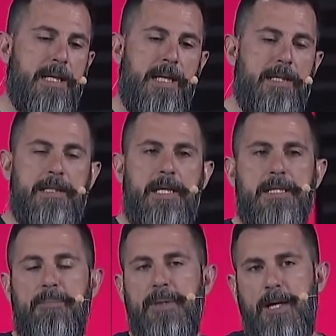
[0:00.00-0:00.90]
they
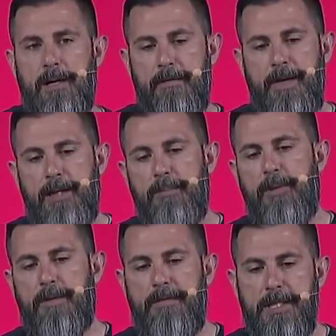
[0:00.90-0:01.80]
simply aren't
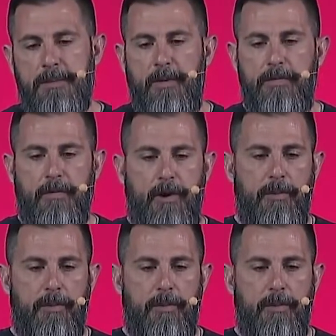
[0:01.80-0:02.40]
available or feasible for